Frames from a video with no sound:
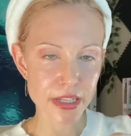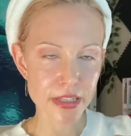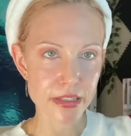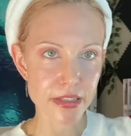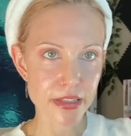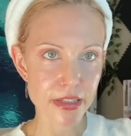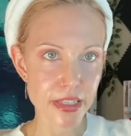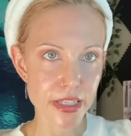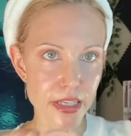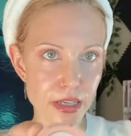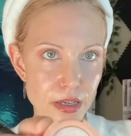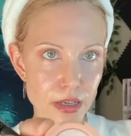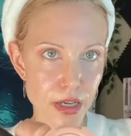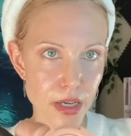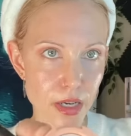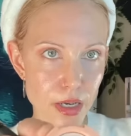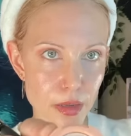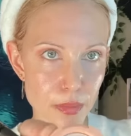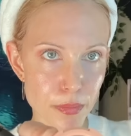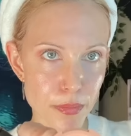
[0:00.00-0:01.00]
and then the
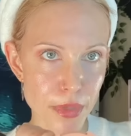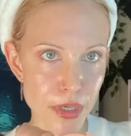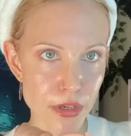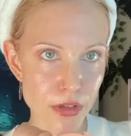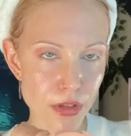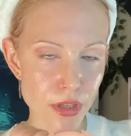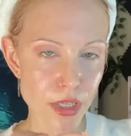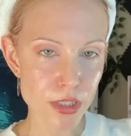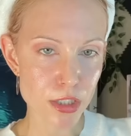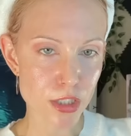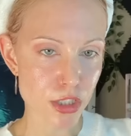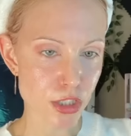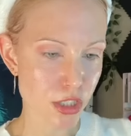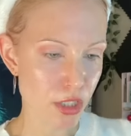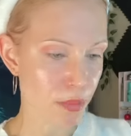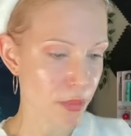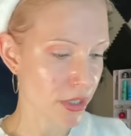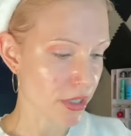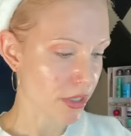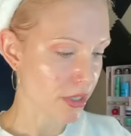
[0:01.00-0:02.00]
middle
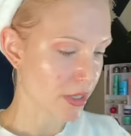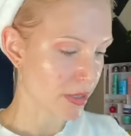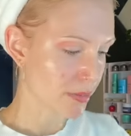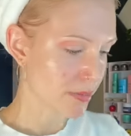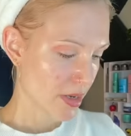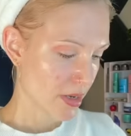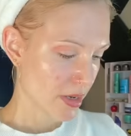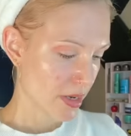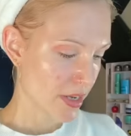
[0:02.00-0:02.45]
shimmer.